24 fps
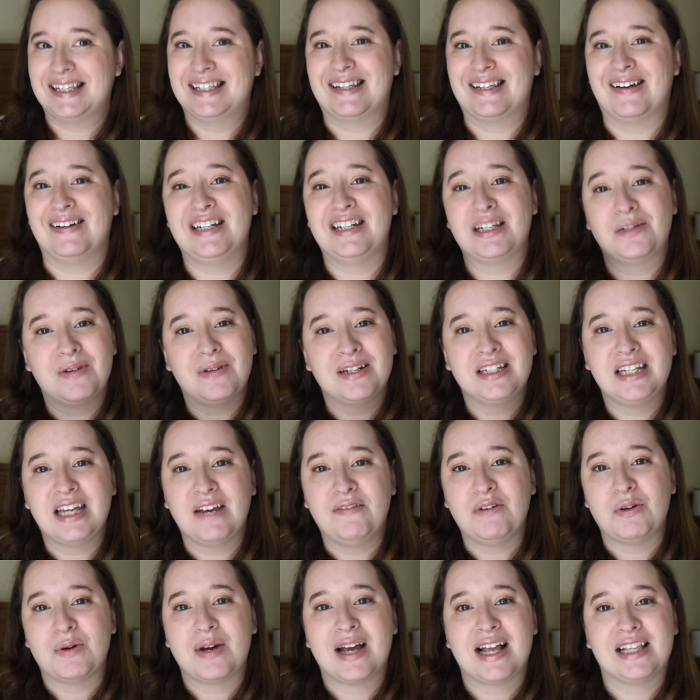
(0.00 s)
So I just wanted to give
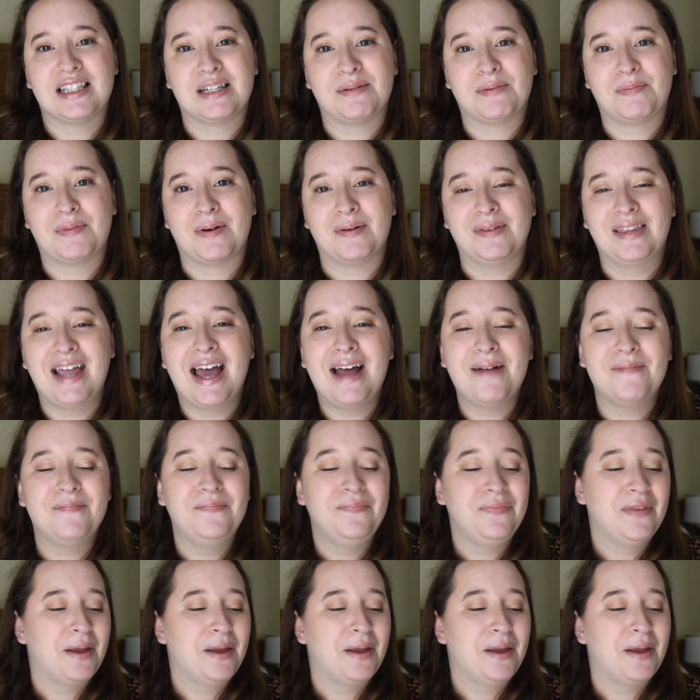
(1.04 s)
you a heads up about that,